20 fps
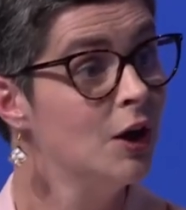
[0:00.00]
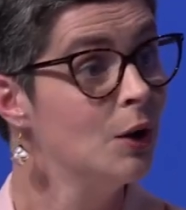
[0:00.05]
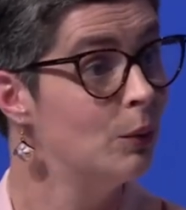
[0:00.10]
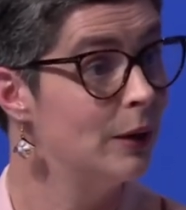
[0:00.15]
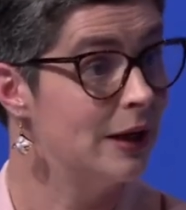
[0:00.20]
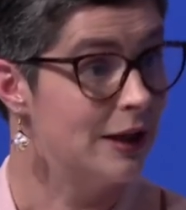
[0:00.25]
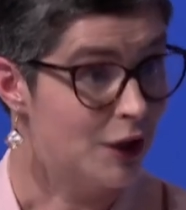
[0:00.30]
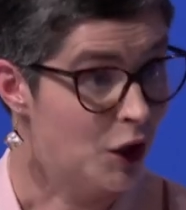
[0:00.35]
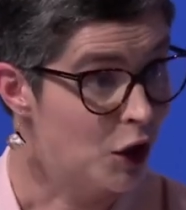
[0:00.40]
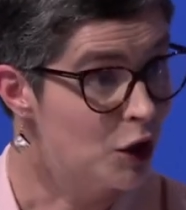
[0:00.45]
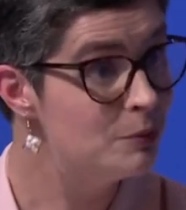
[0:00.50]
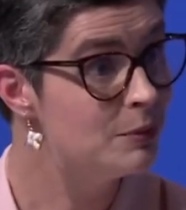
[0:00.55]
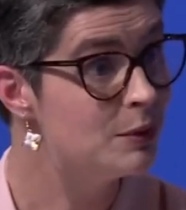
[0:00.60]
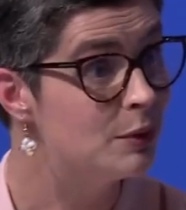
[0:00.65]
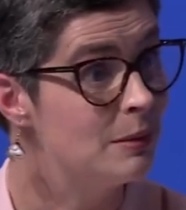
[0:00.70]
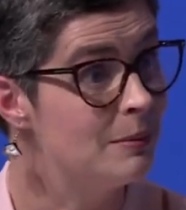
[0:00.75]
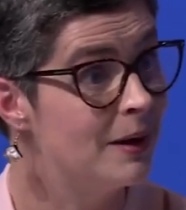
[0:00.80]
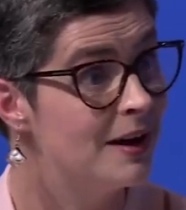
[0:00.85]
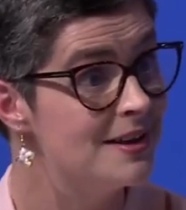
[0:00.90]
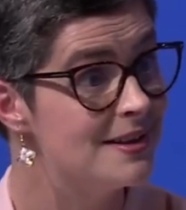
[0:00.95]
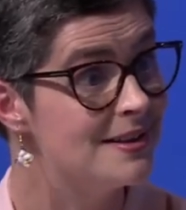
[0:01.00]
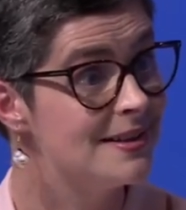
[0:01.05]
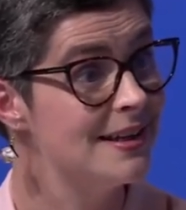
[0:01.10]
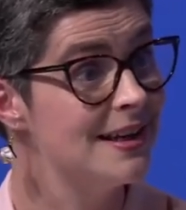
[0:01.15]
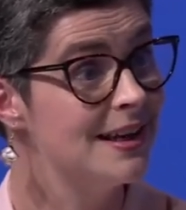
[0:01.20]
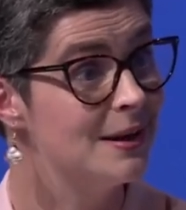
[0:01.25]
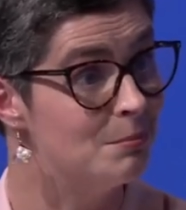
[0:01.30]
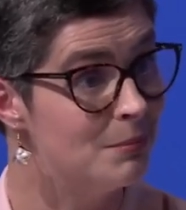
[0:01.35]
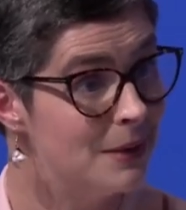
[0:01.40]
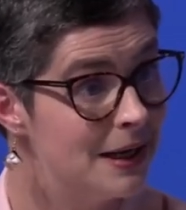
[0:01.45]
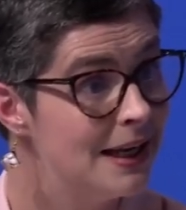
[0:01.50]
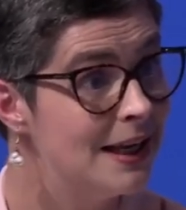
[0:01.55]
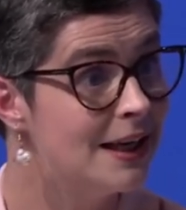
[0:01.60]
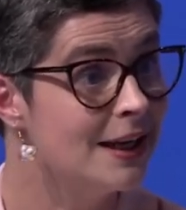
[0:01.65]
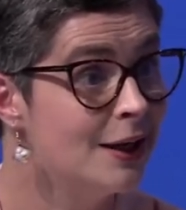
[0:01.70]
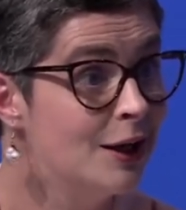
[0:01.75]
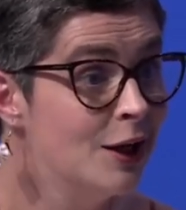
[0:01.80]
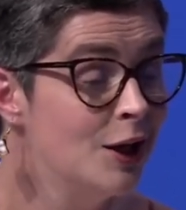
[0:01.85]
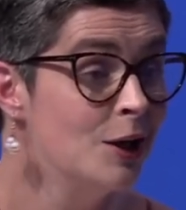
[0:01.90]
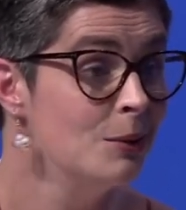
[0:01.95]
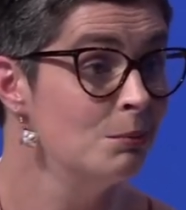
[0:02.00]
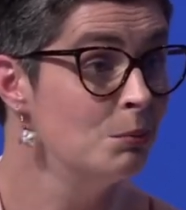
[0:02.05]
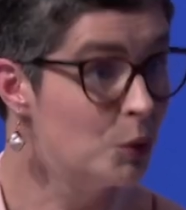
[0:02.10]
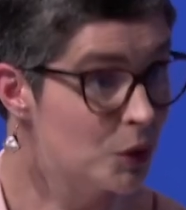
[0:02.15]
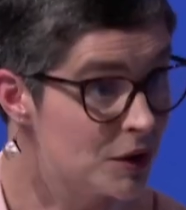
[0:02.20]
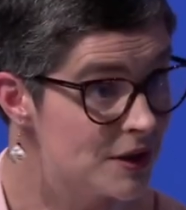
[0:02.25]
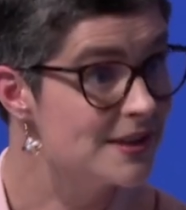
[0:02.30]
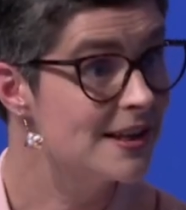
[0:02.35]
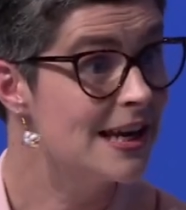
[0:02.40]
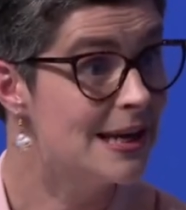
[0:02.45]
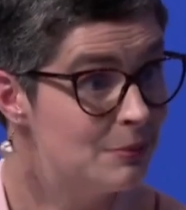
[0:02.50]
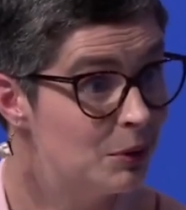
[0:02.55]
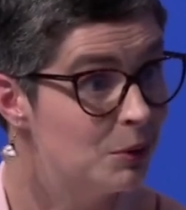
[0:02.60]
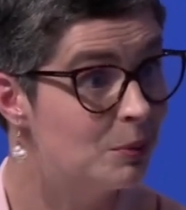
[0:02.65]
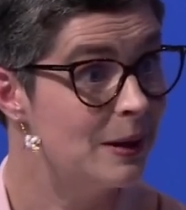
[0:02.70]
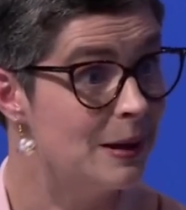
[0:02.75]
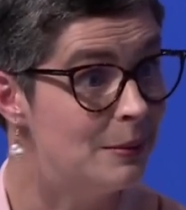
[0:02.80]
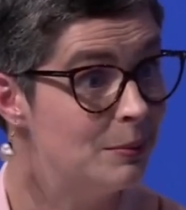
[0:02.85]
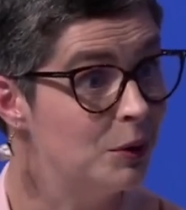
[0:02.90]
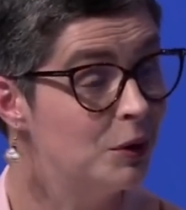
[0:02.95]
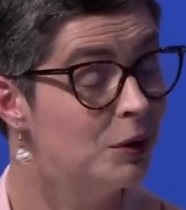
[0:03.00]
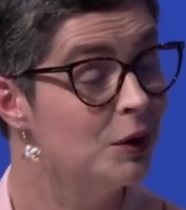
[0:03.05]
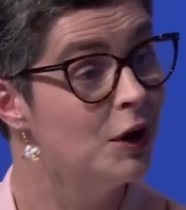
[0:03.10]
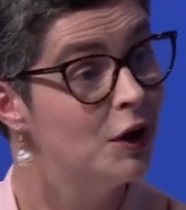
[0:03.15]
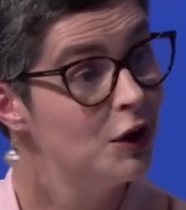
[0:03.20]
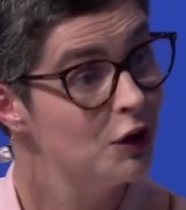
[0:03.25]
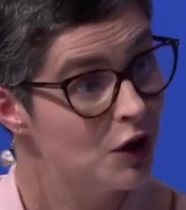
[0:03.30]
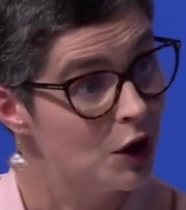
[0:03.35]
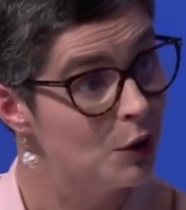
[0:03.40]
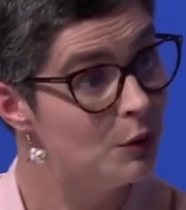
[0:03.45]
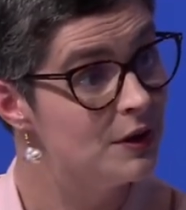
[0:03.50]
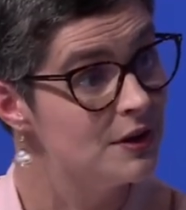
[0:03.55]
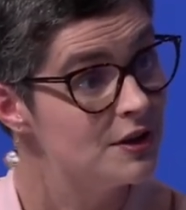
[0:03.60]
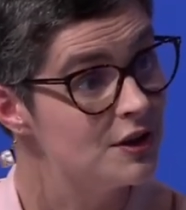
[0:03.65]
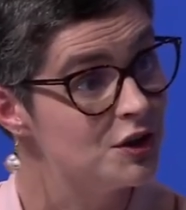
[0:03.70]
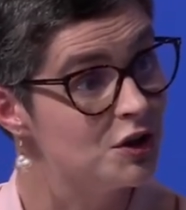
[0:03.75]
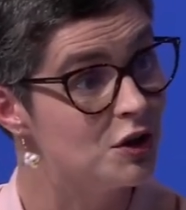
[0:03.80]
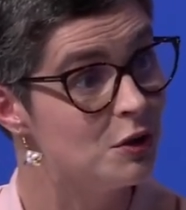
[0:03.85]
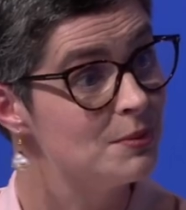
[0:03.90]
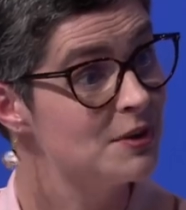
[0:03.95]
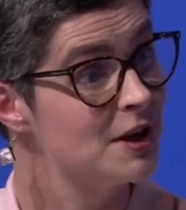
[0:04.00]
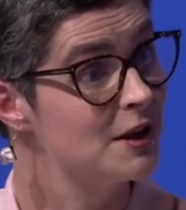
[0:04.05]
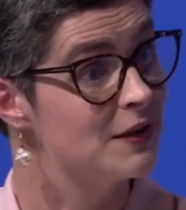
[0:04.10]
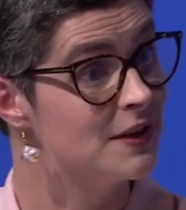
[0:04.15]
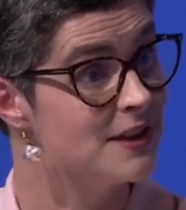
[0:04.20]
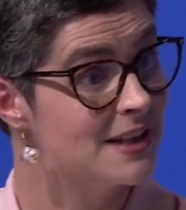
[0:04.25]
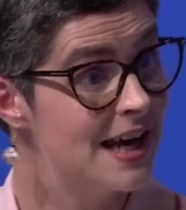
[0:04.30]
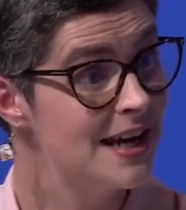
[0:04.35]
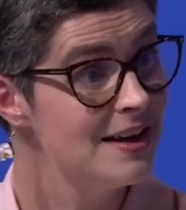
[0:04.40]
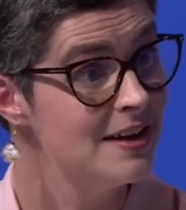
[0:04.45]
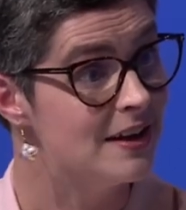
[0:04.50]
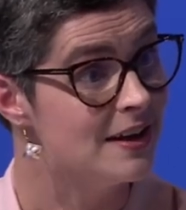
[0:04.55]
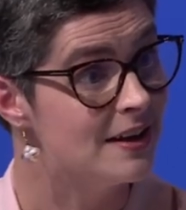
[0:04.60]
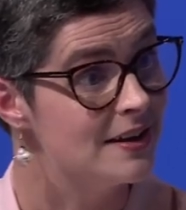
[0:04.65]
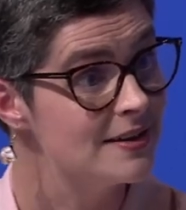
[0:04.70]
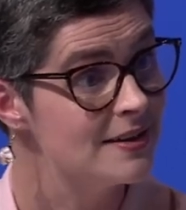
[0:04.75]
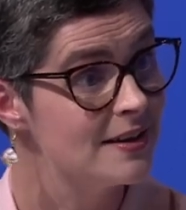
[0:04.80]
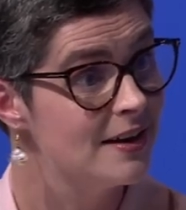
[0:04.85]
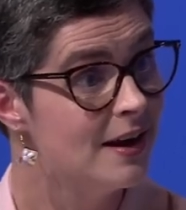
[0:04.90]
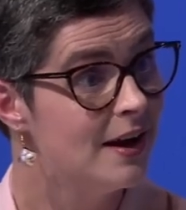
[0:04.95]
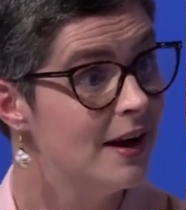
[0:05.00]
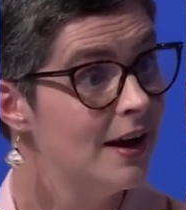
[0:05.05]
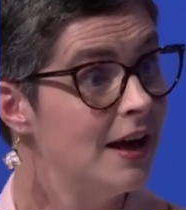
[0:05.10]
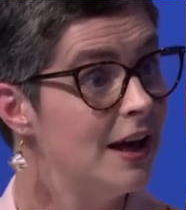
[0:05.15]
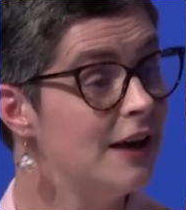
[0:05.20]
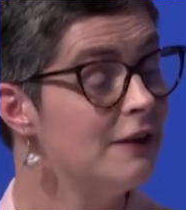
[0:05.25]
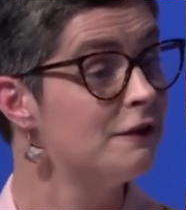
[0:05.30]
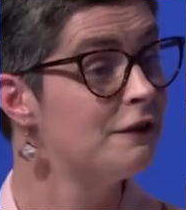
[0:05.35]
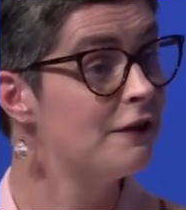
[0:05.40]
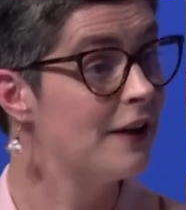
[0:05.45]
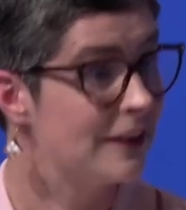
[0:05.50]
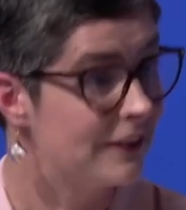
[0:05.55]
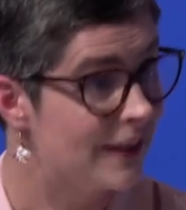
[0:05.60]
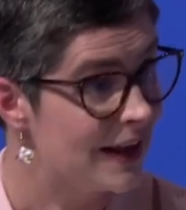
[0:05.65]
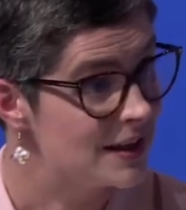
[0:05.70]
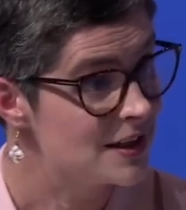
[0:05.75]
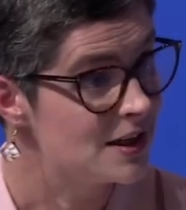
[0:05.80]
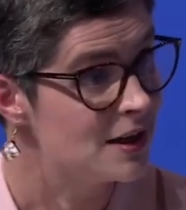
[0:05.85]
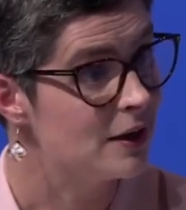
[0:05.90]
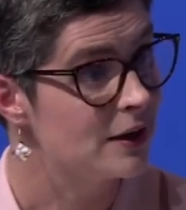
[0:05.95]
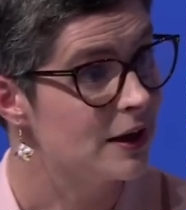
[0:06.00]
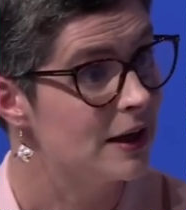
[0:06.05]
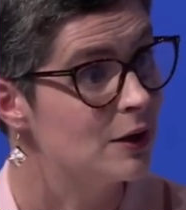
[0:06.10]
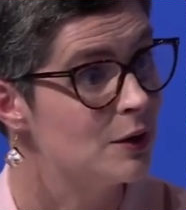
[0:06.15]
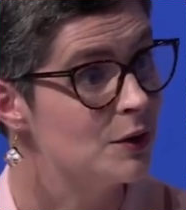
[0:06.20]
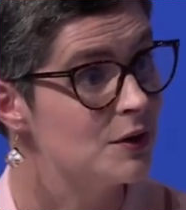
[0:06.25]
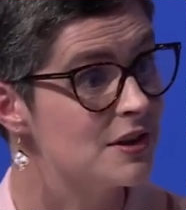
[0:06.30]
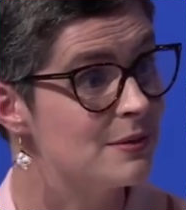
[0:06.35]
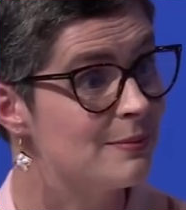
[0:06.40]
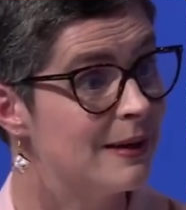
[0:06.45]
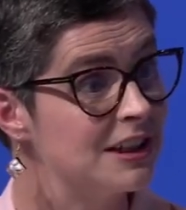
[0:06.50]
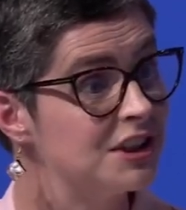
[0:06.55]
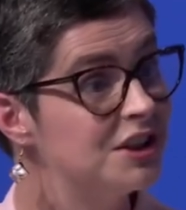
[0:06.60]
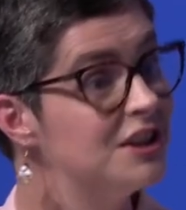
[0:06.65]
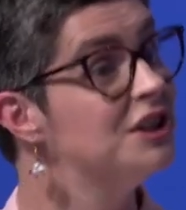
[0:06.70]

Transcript: We had hoped we might see 1 million more disabled people go into jobs over 10 years. In fact, that target got smashed